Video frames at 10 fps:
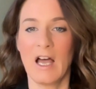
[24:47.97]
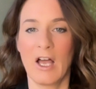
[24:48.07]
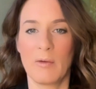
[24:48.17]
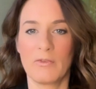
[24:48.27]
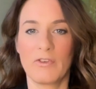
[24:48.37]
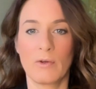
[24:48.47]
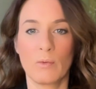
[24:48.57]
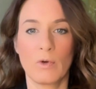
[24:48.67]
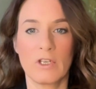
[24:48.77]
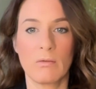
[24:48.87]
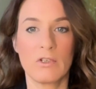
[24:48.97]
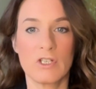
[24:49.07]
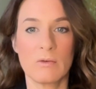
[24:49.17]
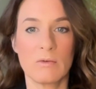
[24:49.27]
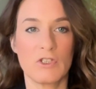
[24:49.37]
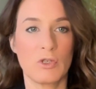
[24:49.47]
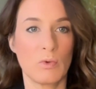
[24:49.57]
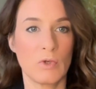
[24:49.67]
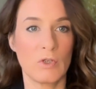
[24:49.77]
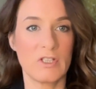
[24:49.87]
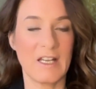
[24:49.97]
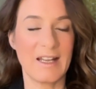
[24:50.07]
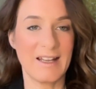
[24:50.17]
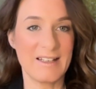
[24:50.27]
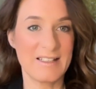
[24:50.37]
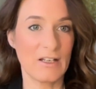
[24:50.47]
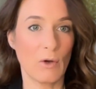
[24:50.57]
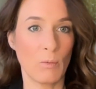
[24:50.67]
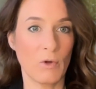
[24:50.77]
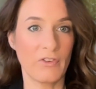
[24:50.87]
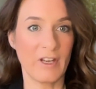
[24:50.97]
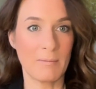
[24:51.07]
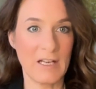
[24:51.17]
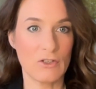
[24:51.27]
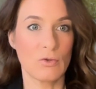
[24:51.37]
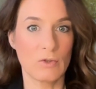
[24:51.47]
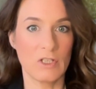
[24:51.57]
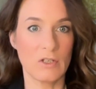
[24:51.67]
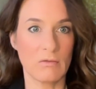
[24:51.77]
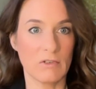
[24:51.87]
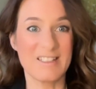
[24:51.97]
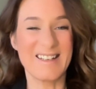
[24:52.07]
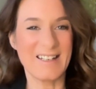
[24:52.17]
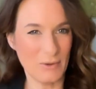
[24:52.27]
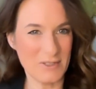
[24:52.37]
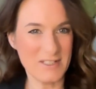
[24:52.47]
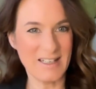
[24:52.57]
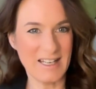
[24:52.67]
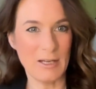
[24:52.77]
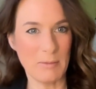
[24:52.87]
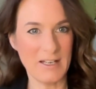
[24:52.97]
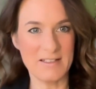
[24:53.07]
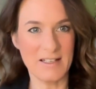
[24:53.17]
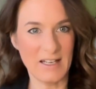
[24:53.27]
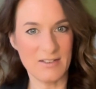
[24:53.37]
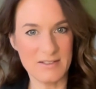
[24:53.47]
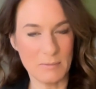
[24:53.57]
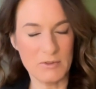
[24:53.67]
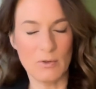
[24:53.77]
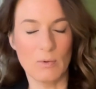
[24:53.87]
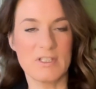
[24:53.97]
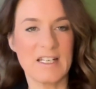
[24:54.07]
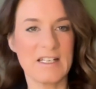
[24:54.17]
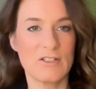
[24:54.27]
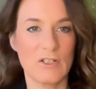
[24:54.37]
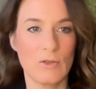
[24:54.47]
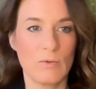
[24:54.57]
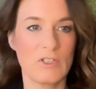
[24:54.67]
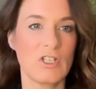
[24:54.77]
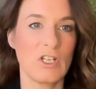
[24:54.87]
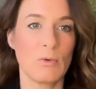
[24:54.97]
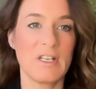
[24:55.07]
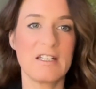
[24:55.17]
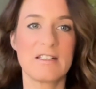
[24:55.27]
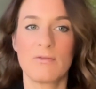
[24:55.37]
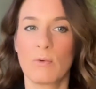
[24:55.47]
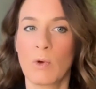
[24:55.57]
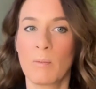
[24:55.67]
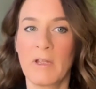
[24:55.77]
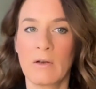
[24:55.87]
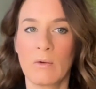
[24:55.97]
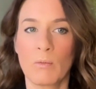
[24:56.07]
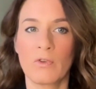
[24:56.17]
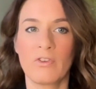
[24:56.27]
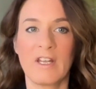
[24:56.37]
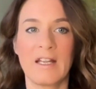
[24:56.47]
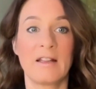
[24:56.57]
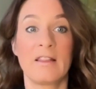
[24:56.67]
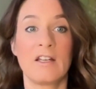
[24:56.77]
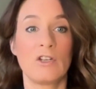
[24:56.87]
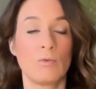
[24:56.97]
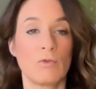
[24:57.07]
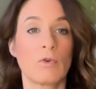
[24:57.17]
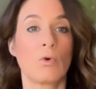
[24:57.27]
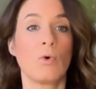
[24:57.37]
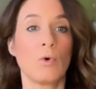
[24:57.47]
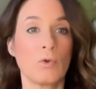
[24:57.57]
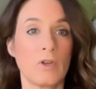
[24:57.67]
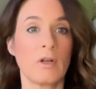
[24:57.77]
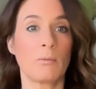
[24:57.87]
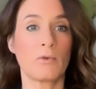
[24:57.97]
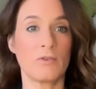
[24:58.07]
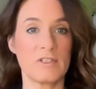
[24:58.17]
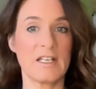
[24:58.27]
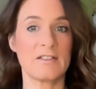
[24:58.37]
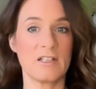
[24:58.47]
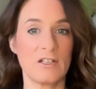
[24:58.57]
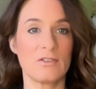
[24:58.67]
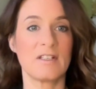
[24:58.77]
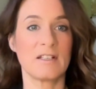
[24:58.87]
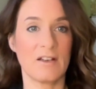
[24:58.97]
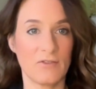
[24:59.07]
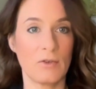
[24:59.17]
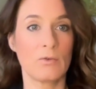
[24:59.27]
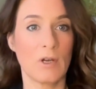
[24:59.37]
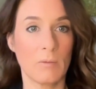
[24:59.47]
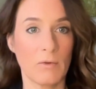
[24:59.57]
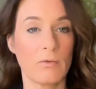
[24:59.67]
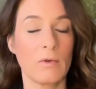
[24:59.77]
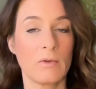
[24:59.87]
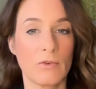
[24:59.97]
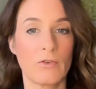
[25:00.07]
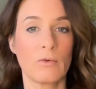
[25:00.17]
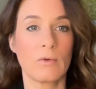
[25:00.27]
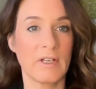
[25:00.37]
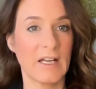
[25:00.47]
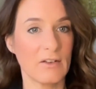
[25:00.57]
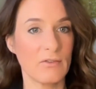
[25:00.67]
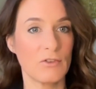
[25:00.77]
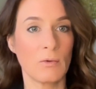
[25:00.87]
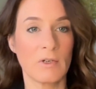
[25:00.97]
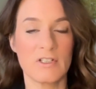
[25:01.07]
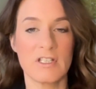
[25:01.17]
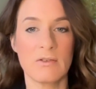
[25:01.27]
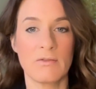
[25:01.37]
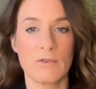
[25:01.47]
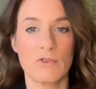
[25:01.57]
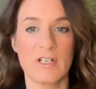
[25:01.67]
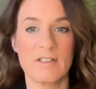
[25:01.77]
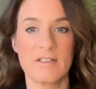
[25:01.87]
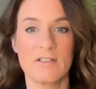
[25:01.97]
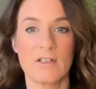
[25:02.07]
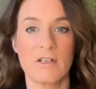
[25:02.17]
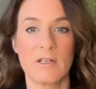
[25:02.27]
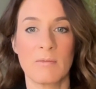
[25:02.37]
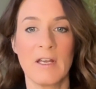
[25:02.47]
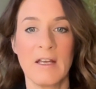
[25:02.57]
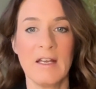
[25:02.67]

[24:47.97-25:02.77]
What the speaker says: So what you would do is you would eat it on one day and make sure you don't continuously keep eating it subsequent days. So you would eat it for one meal on one day, and then you would record the number of days that you see that food come through your stool, and that gives you an idea of your transit time.